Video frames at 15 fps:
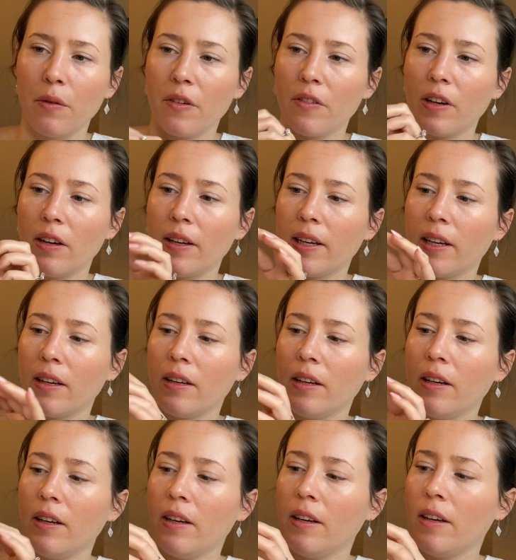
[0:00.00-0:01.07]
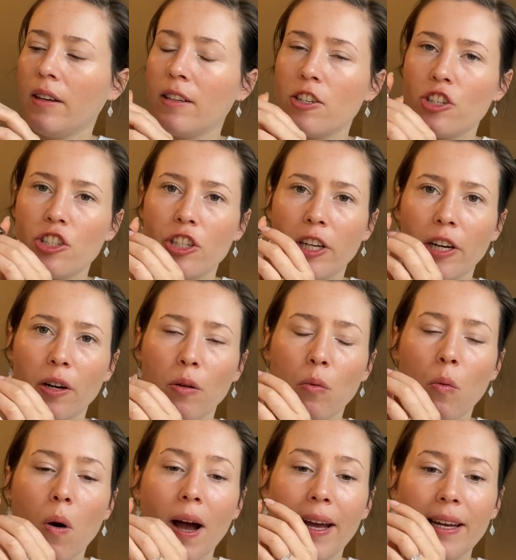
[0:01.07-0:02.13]
We've got like a sheer
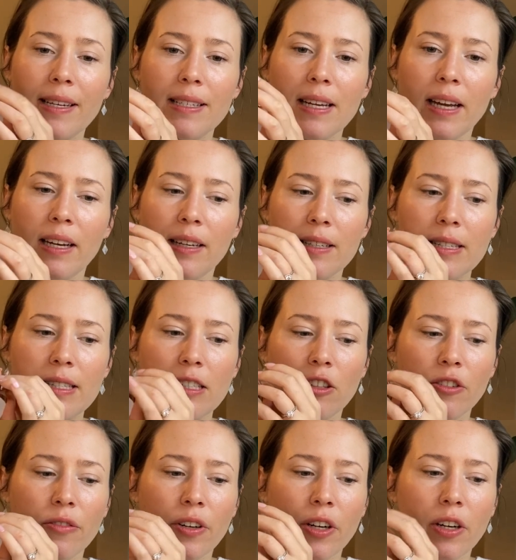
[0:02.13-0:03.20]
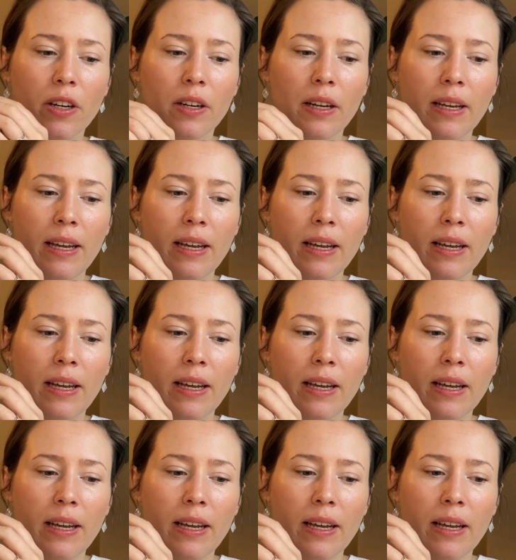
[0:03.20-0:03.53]
white and a silver.